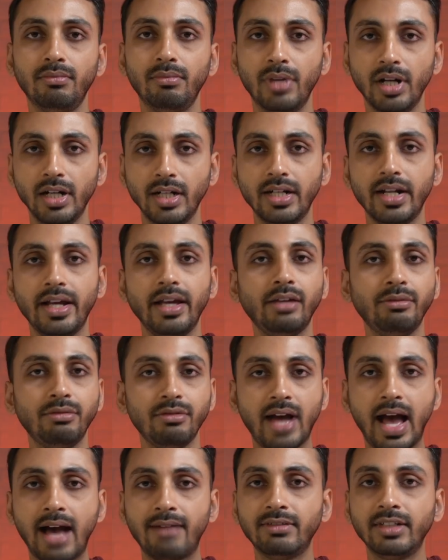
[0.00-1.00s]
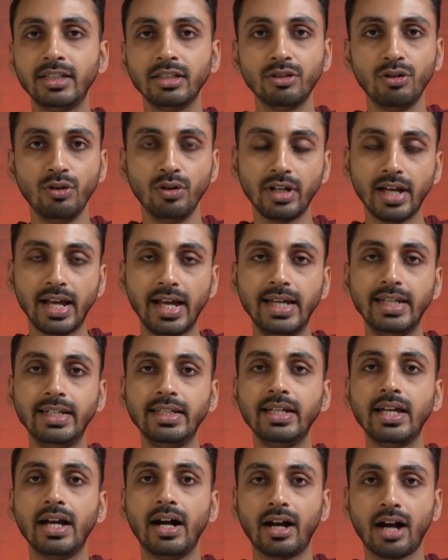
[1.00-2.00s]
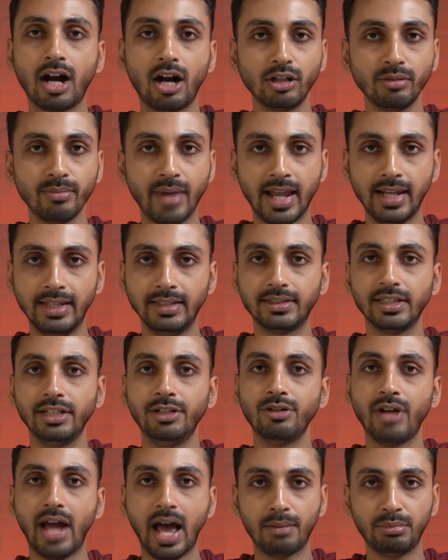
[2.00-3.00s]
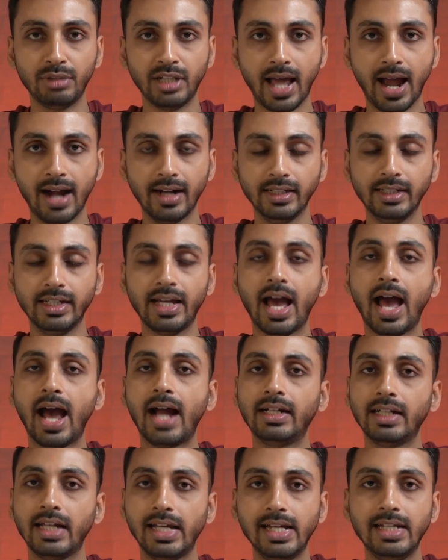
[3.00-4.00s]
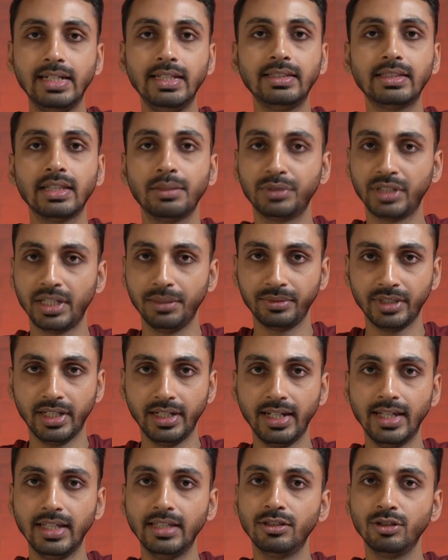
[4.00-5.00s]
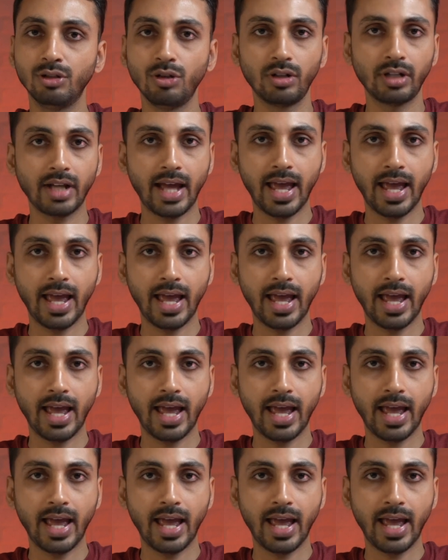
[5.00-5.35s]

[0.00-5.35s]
But if you haven't got any account balance in your Apple I D and any subscription is not